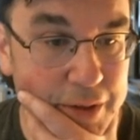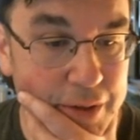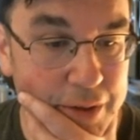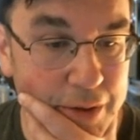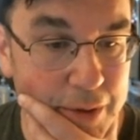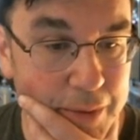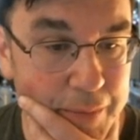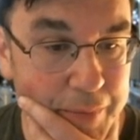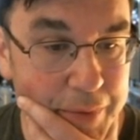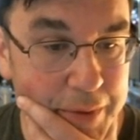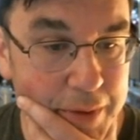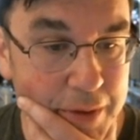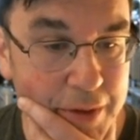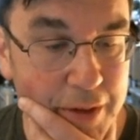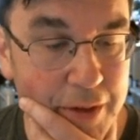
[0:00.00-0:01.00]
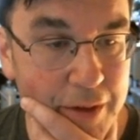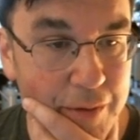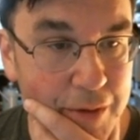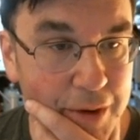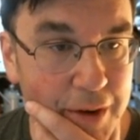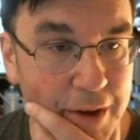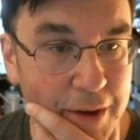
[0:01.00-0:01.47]
So 6,
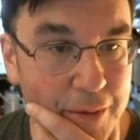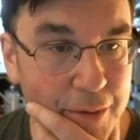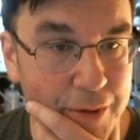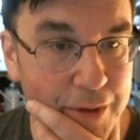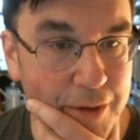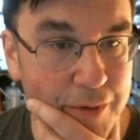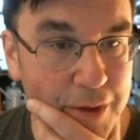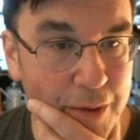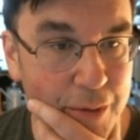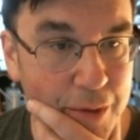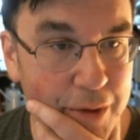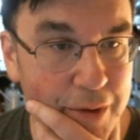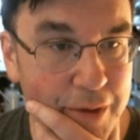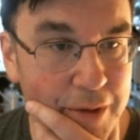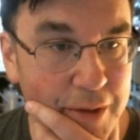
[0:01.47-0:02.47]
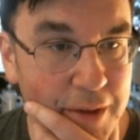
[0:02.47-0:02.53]
7, and 8, we'll see if that works.